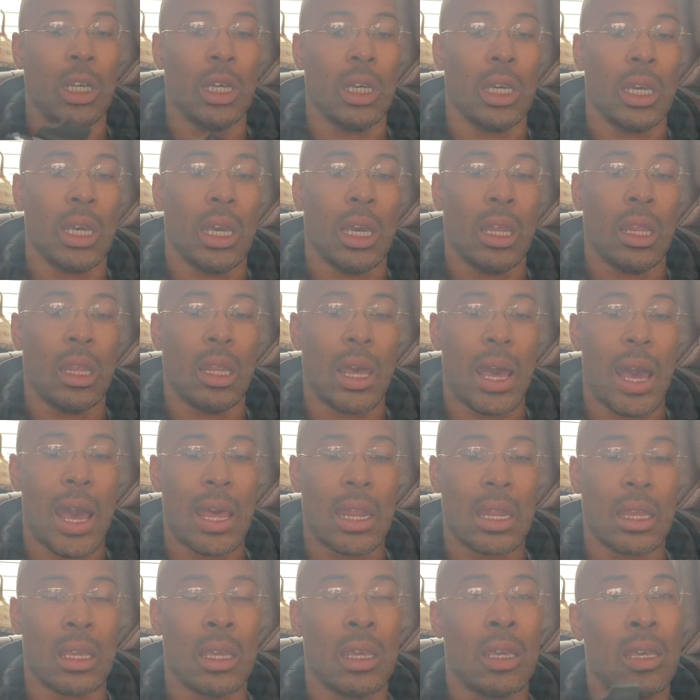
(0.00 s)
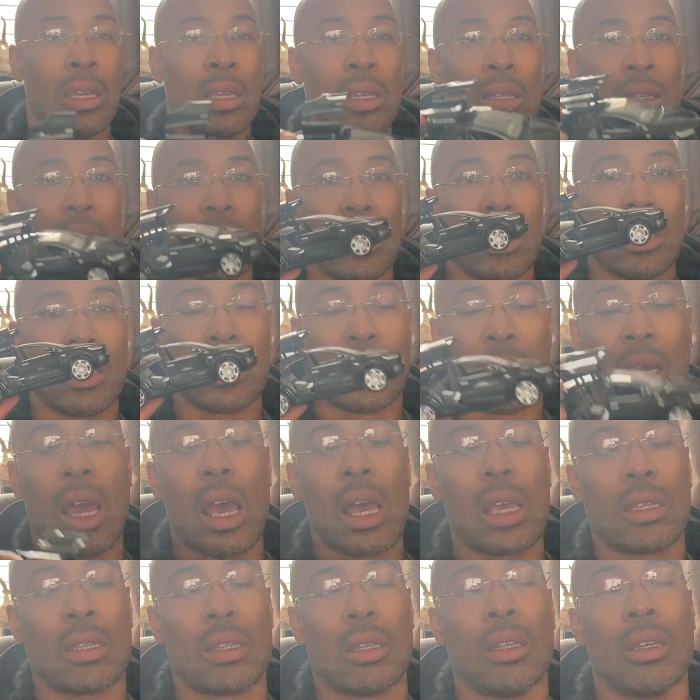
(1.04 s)
and that is
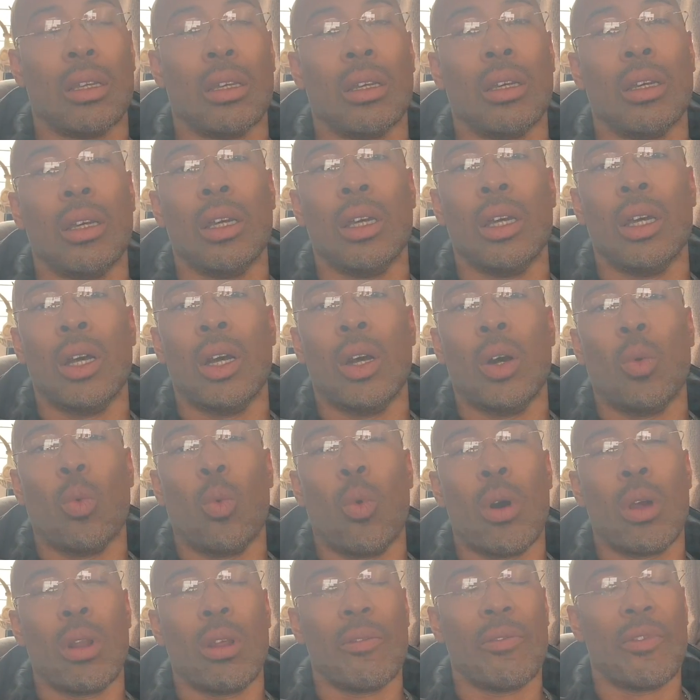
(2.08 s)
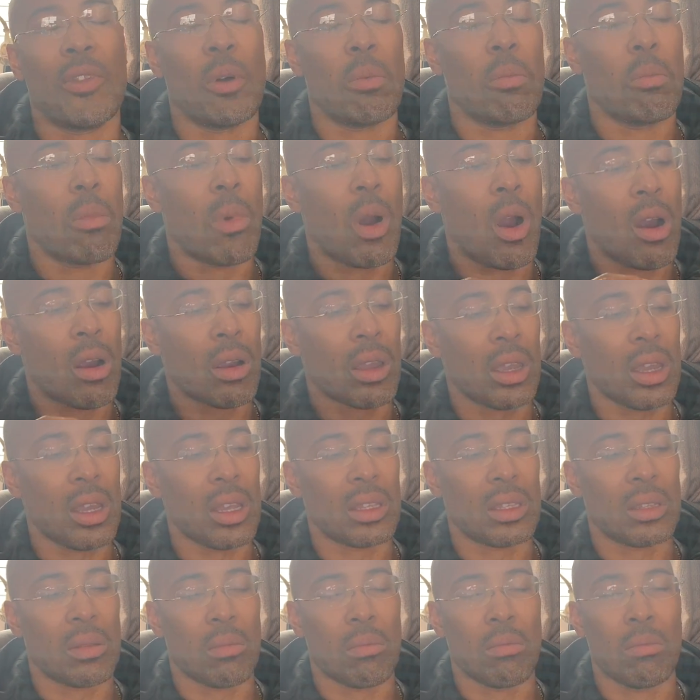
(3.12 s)
Tesla, one of the
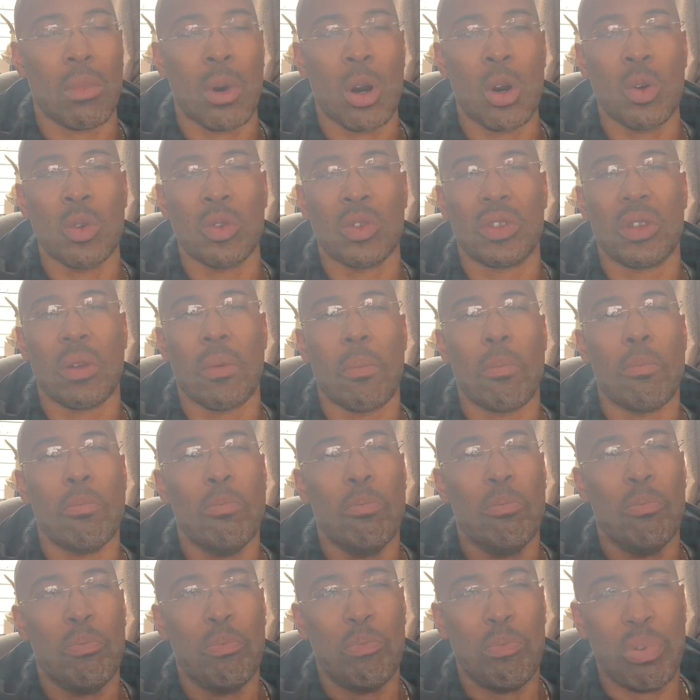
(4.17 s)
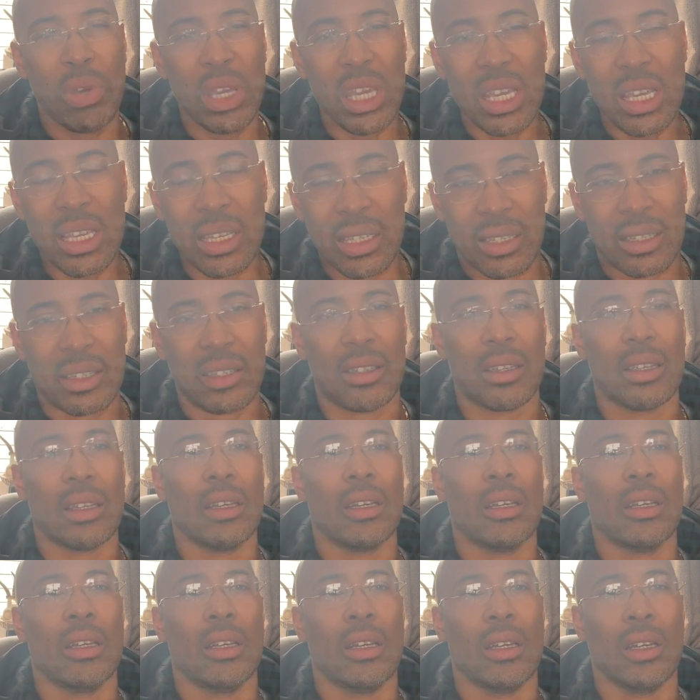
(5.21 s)
market's most beast
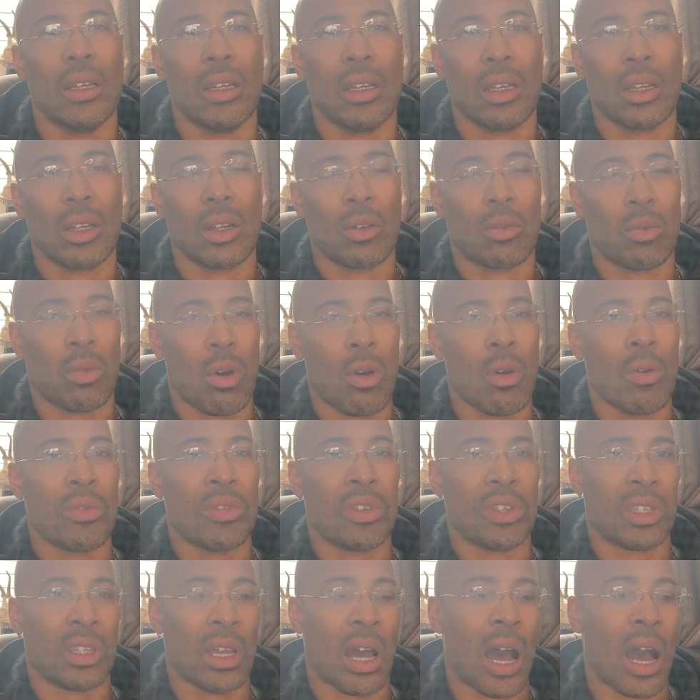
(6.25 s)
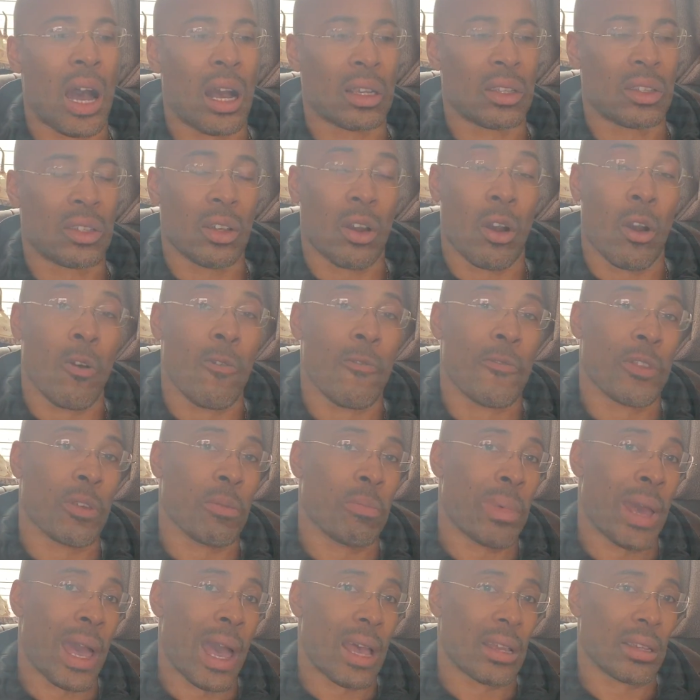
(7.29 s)
growth stocks over the
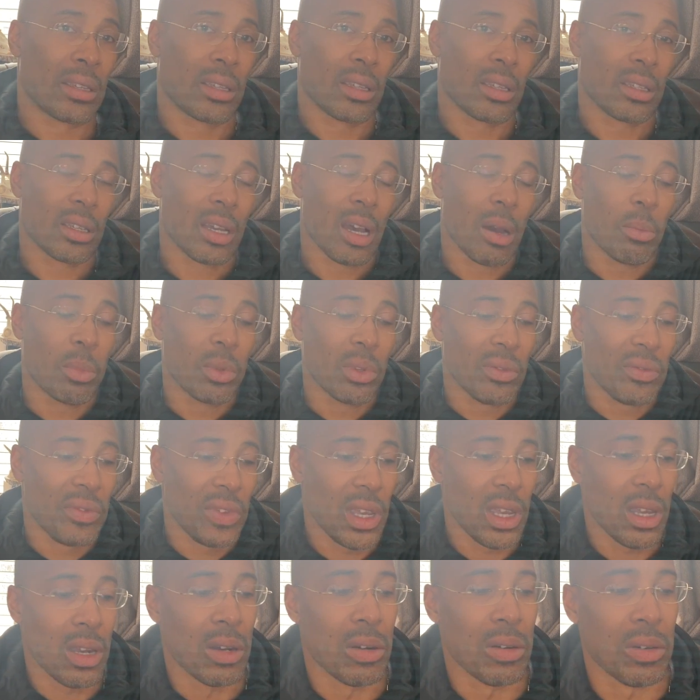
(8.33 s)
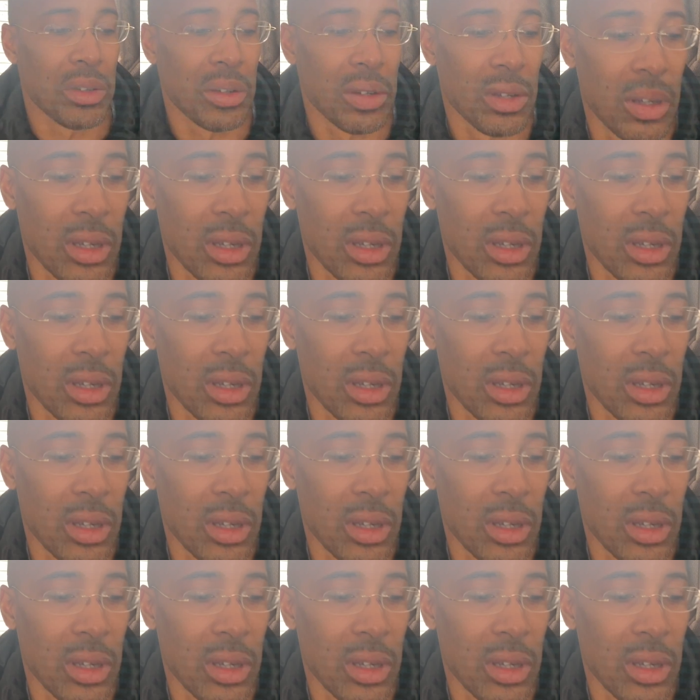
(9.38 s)
past just couple of years.